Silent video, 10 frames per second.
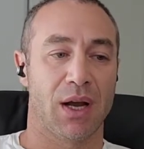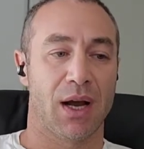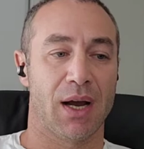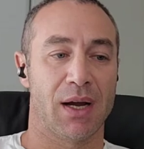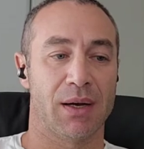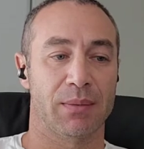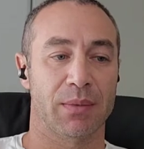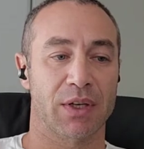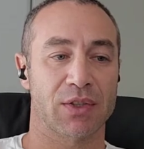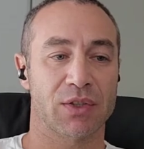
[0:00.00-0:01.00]
Um,
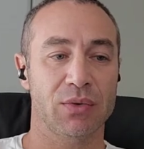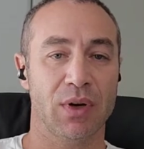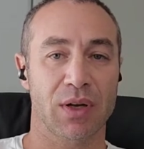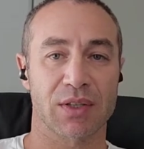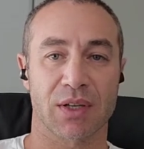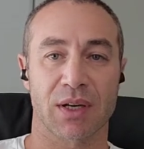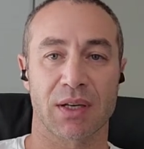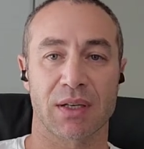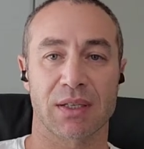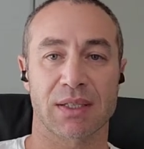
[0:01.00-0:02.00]
as soon as I
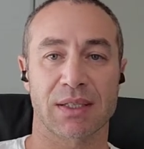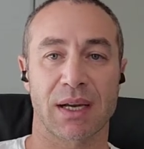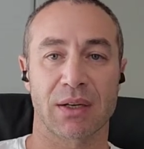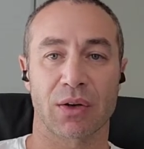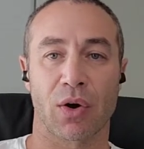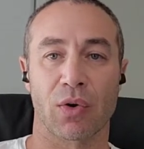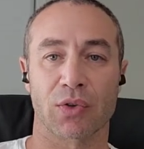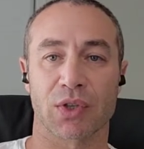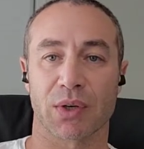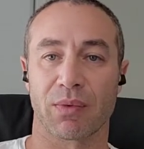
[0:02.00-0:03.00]
signed
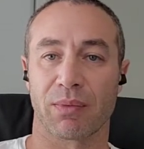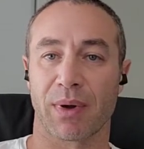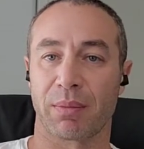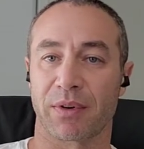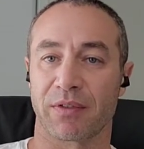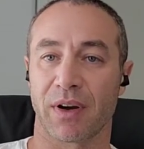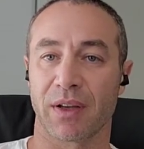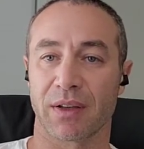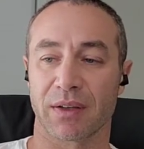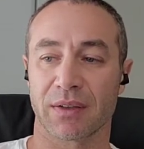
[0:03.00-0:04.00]
contract with my
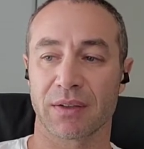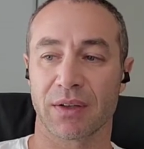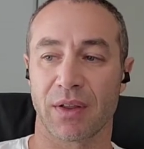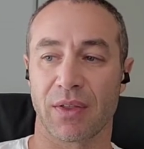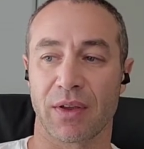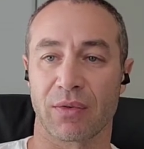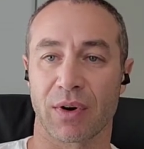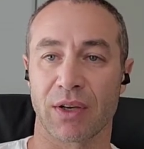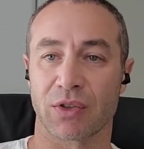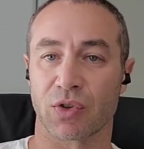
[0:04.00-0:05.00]
provider, the
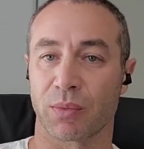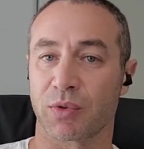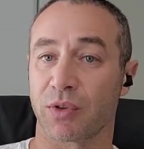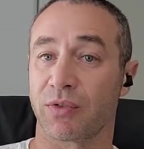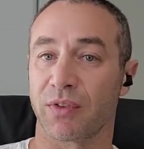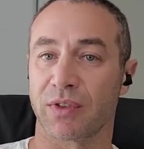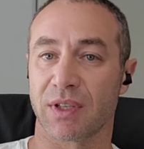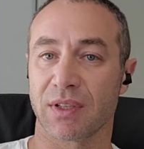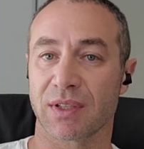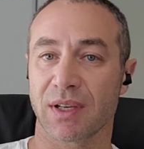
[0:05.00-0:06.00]
rate dropped to
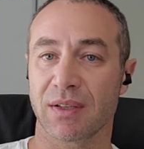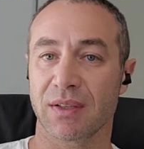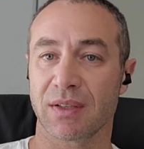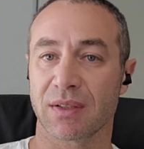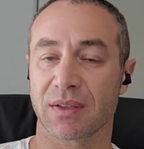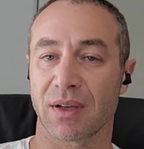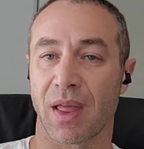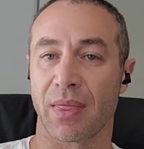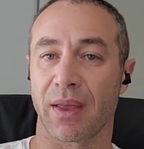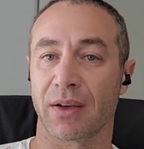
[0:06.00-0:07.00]
15 cents
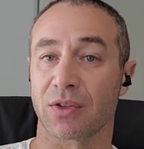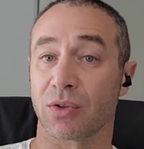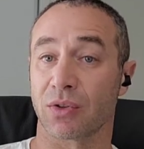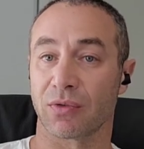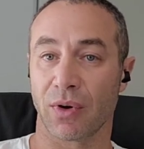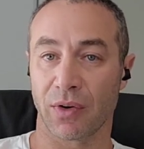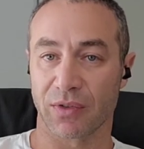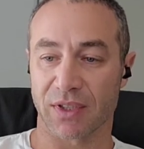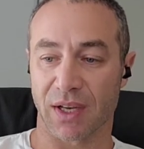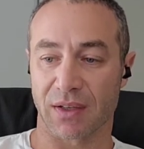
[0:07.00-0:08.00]
and then to 12
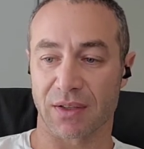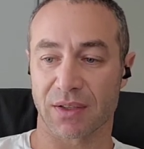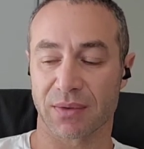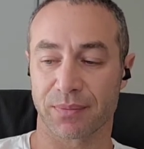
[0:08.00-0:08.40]
cents.